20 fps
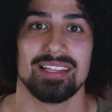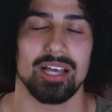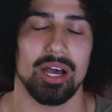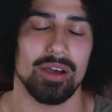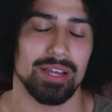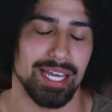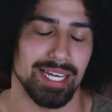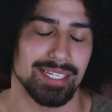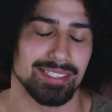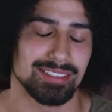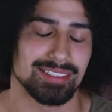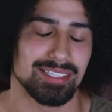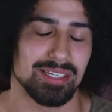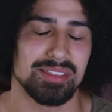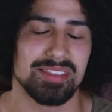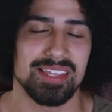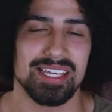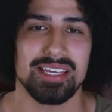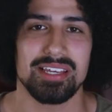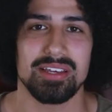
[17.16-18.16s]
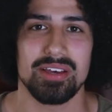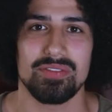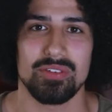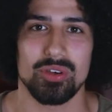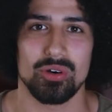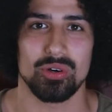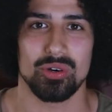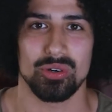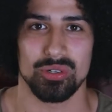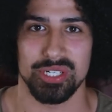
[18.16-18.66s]
Okay, so think of
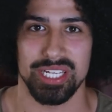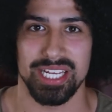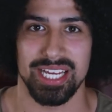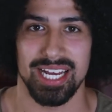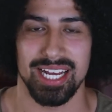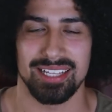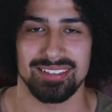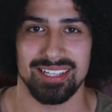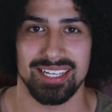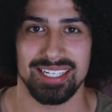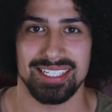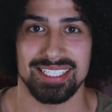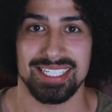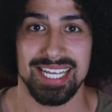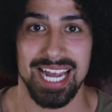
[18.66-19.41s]
your cornea as like a